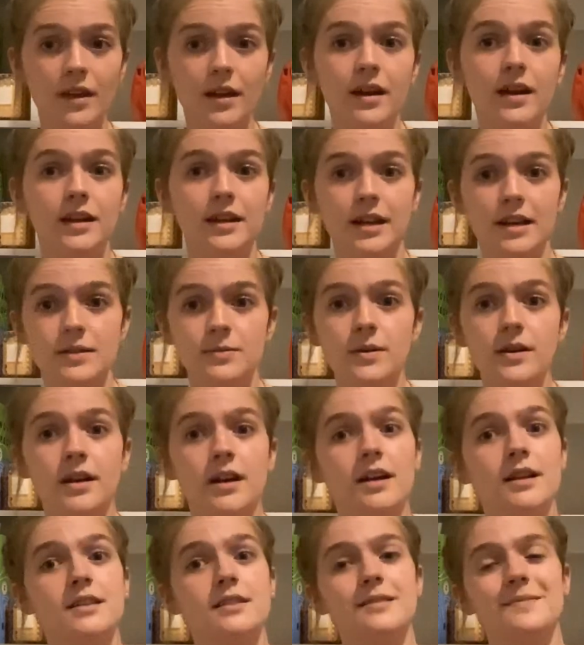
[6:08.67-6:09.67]
And guess what,
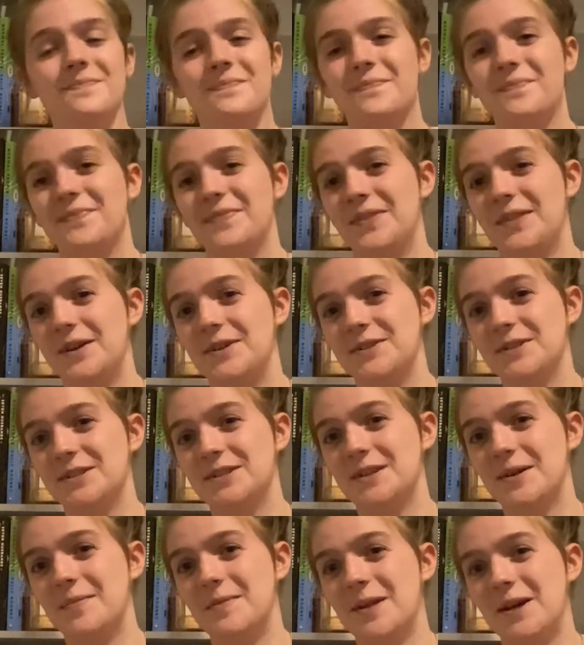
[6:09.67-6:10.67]
guys? There's a
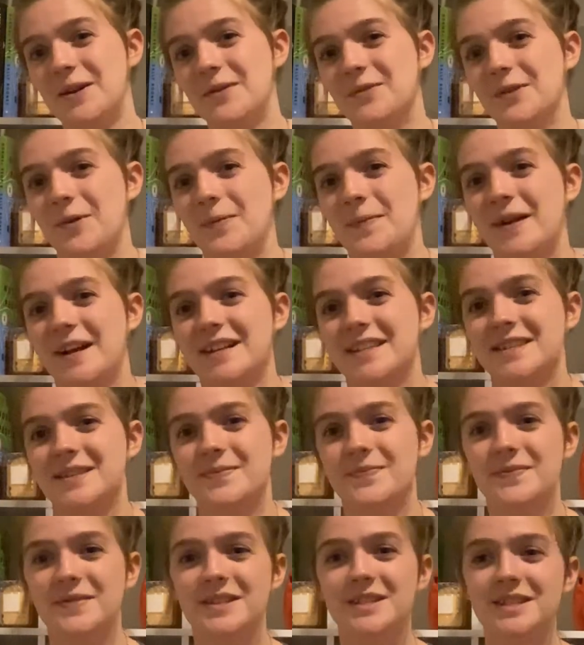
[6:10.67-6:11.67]
subplot of romance.
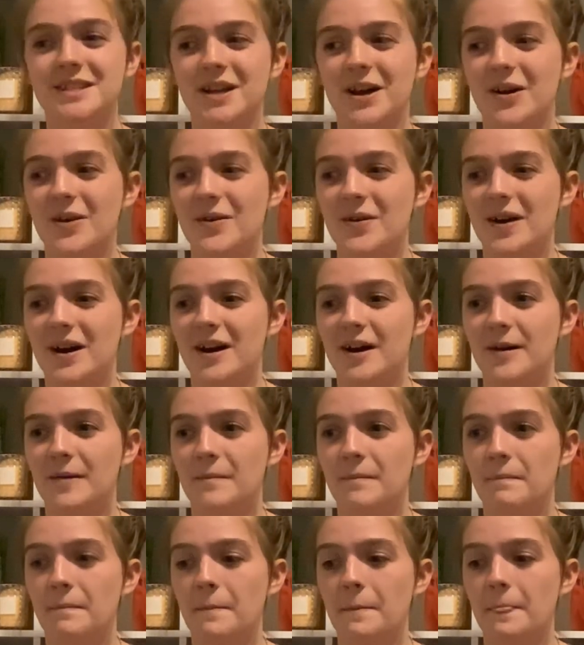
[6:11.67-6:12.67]
So
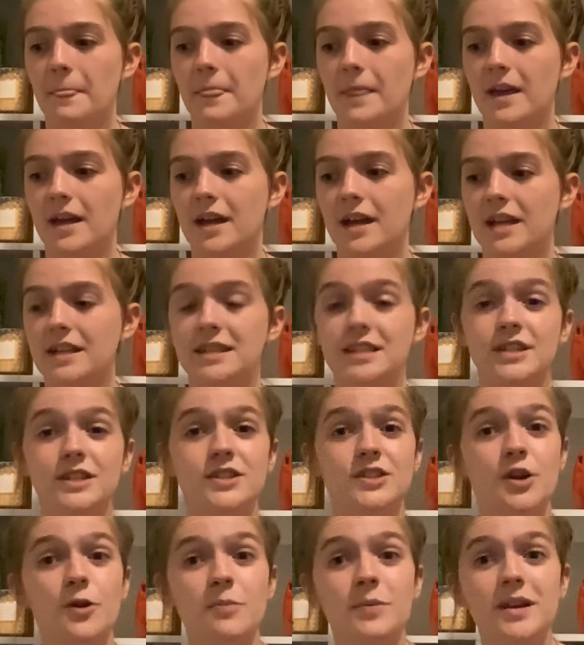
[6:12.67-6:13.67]
it's a
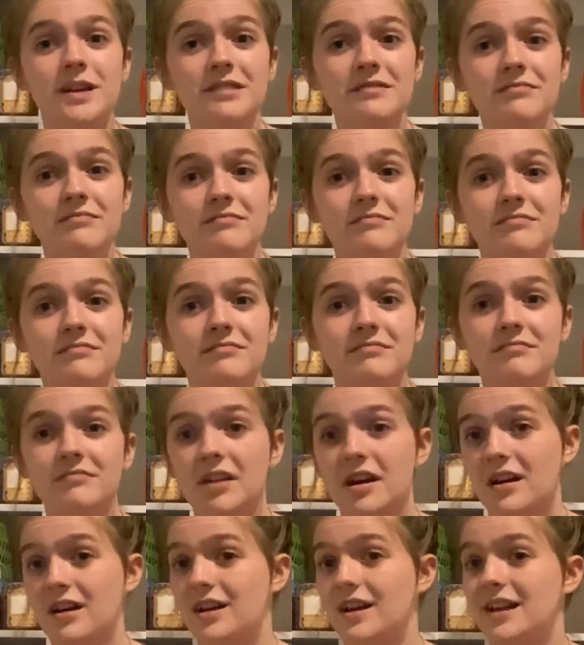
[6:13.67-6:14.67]
dystopian.
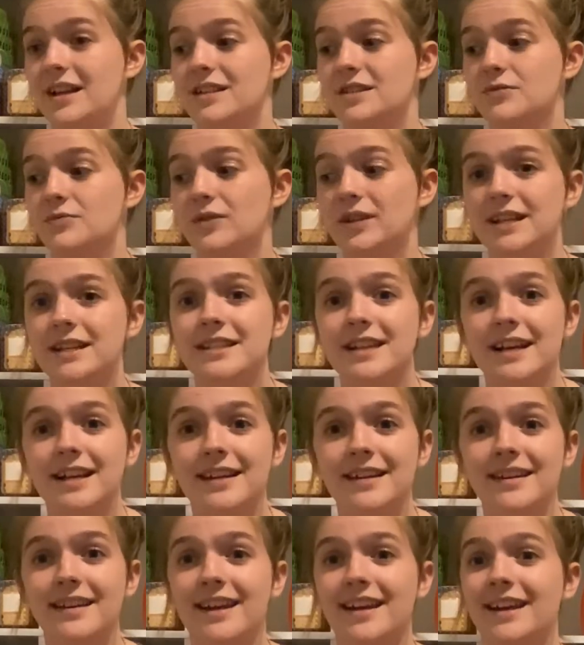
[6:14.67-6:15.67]
It's really
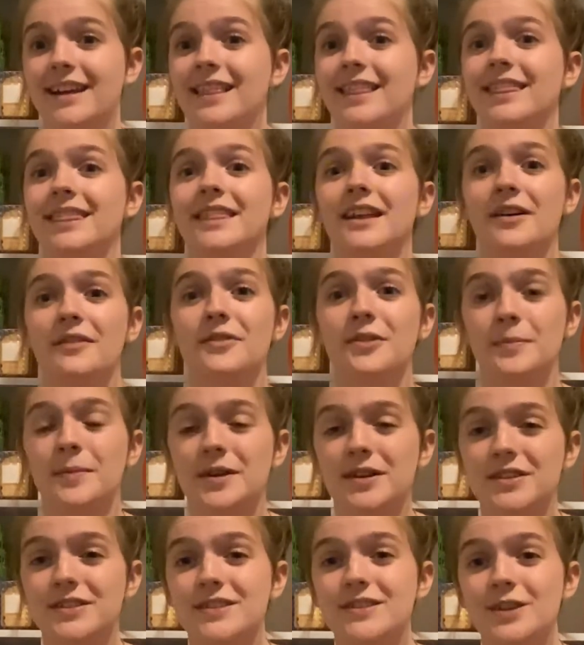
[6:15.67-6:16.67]
exciting, and I love the
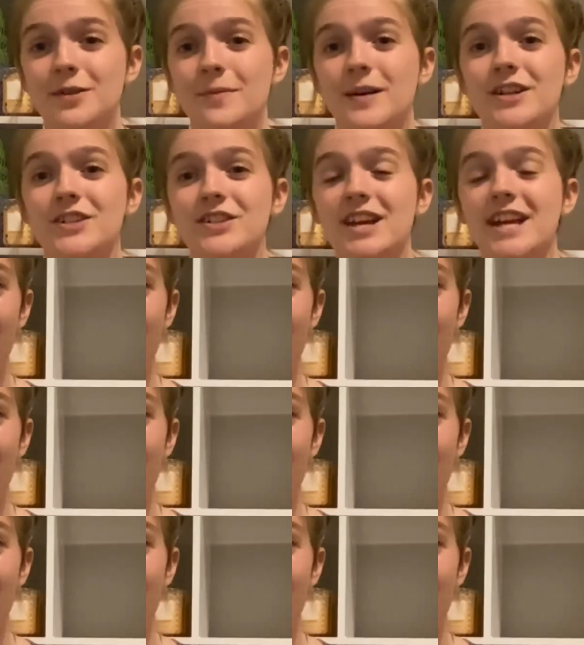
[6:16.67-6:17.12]
books so much.